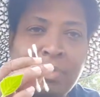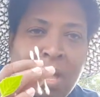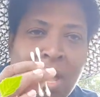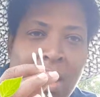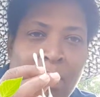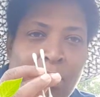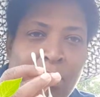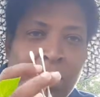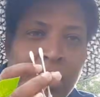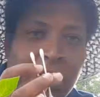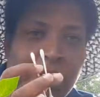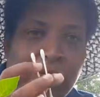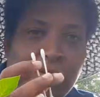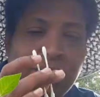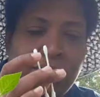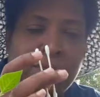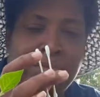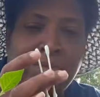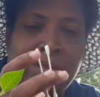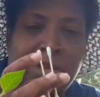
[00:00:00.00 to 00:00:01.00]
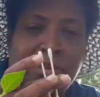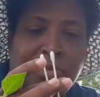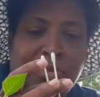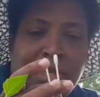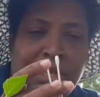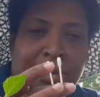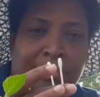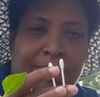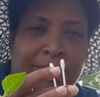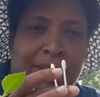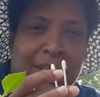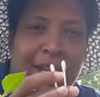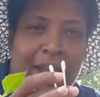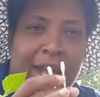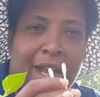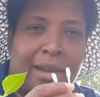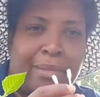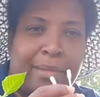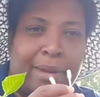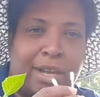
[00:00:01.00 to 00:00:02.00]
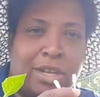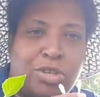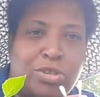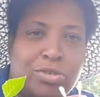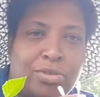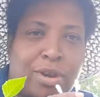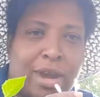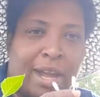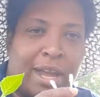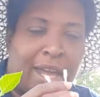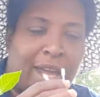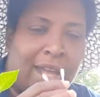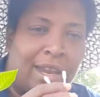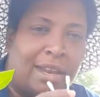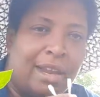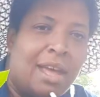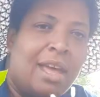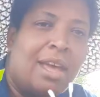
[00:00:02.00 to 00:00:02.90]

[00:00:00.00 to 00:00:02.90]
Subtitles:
I want to use some Q-tips today to make sure I get